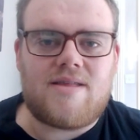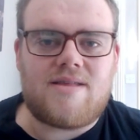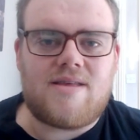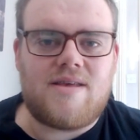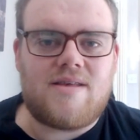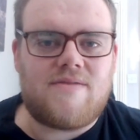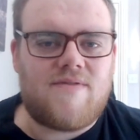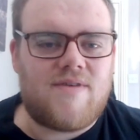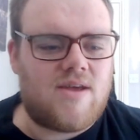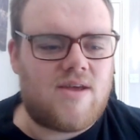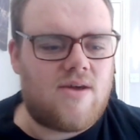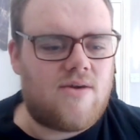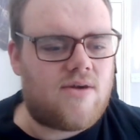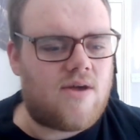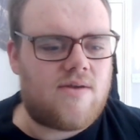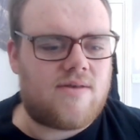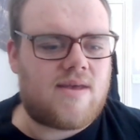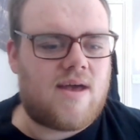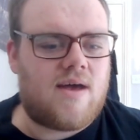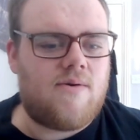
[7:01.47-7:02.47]
this video
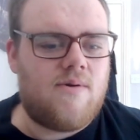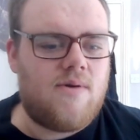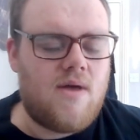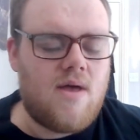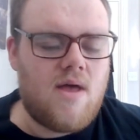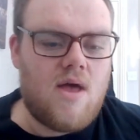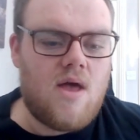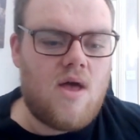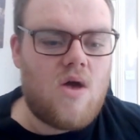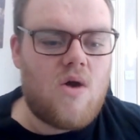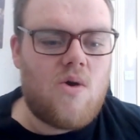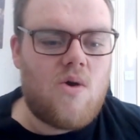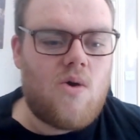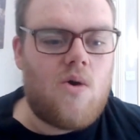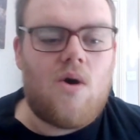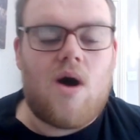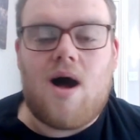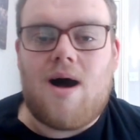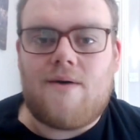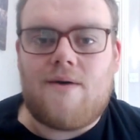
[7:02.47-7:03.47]
goes out,
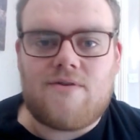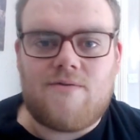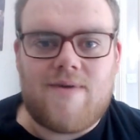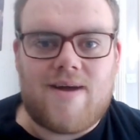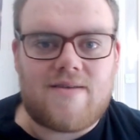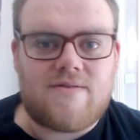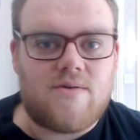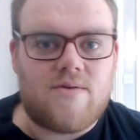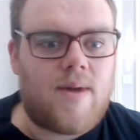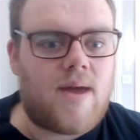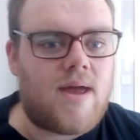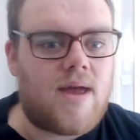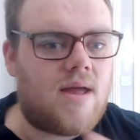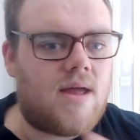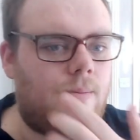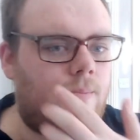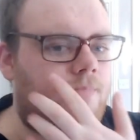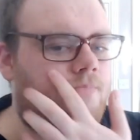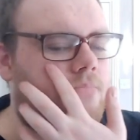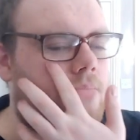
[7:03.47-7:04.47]
or after
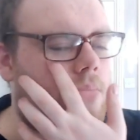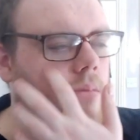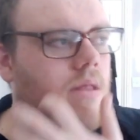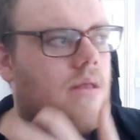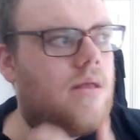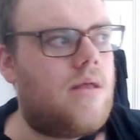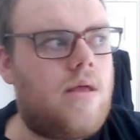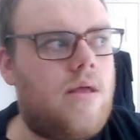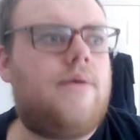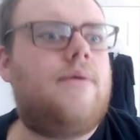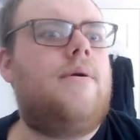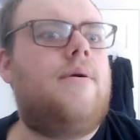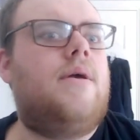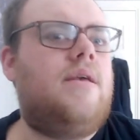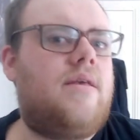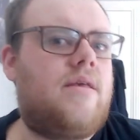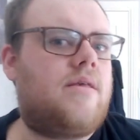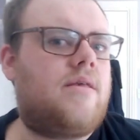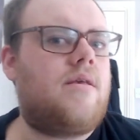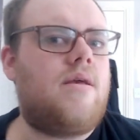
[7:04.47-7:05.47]
WrestleMania. He
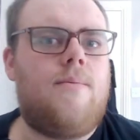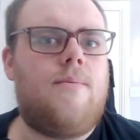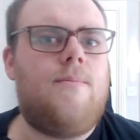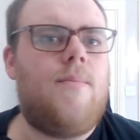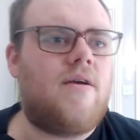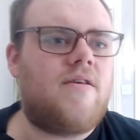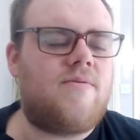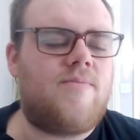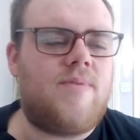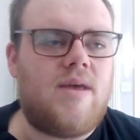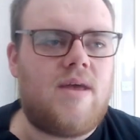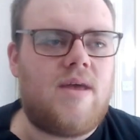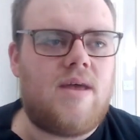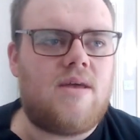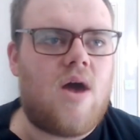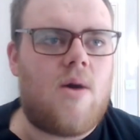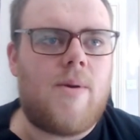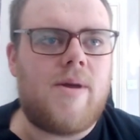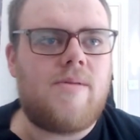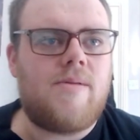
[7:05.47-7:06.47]
must be
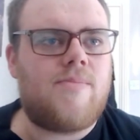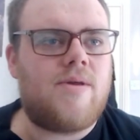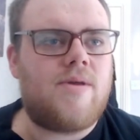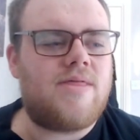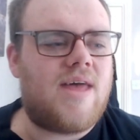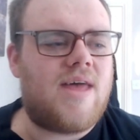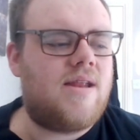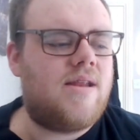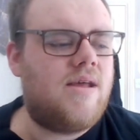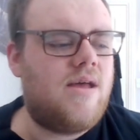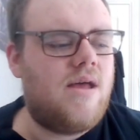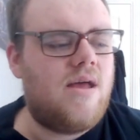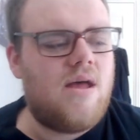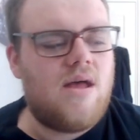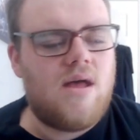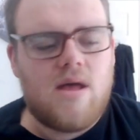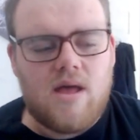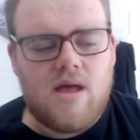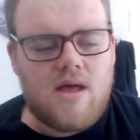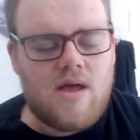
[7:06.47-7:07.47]
going, but then
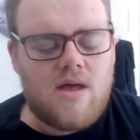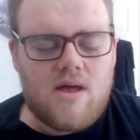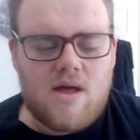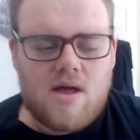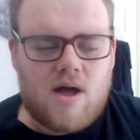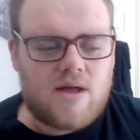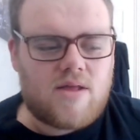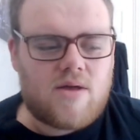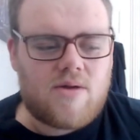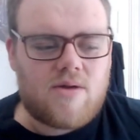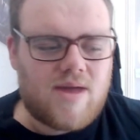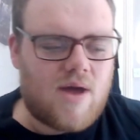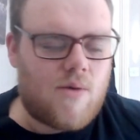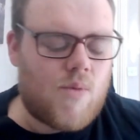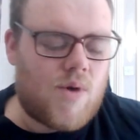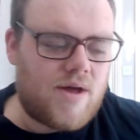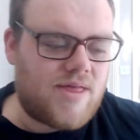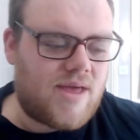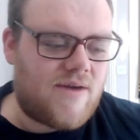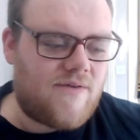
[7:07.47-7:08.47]
I don't get
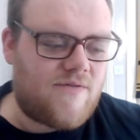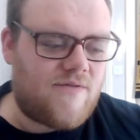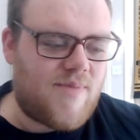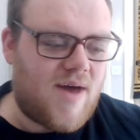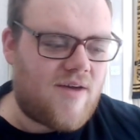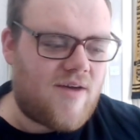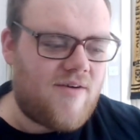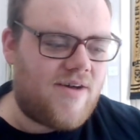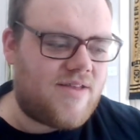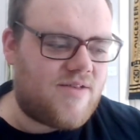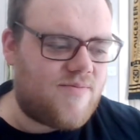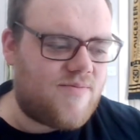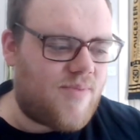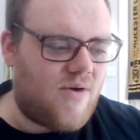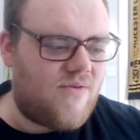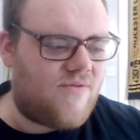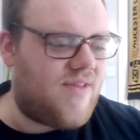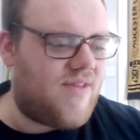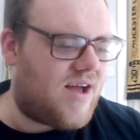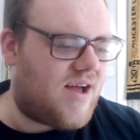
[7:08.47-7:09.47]
why they've buried
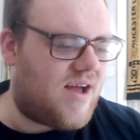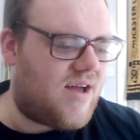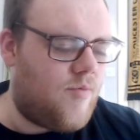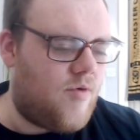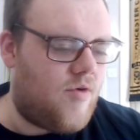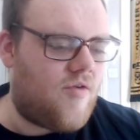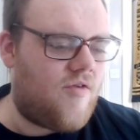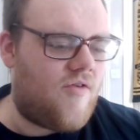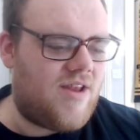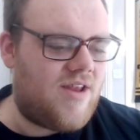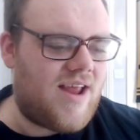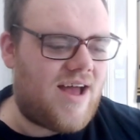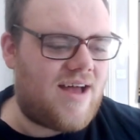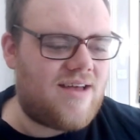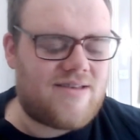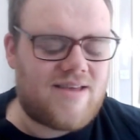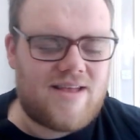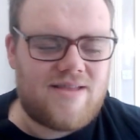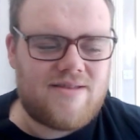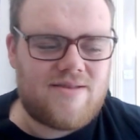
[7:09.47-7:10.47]
both Nakamura in that
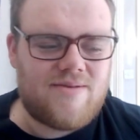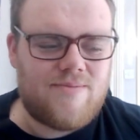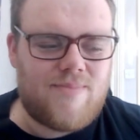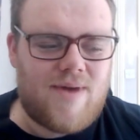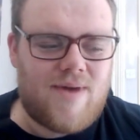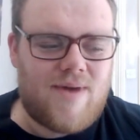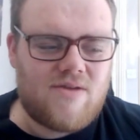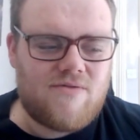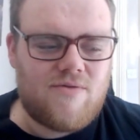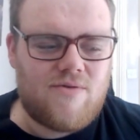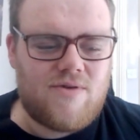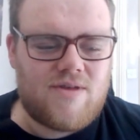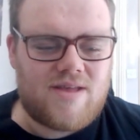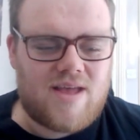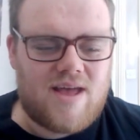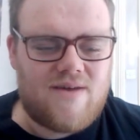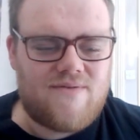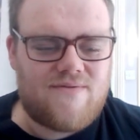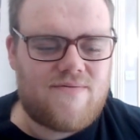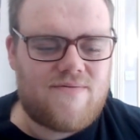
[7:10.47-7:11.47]
sense and buried
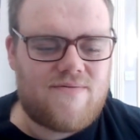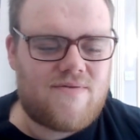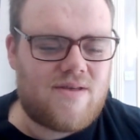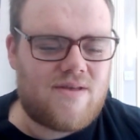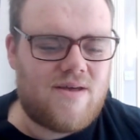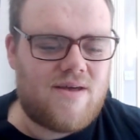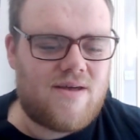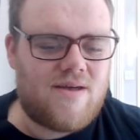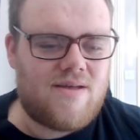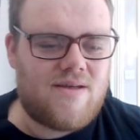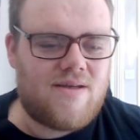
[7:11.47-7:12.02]
Rusev to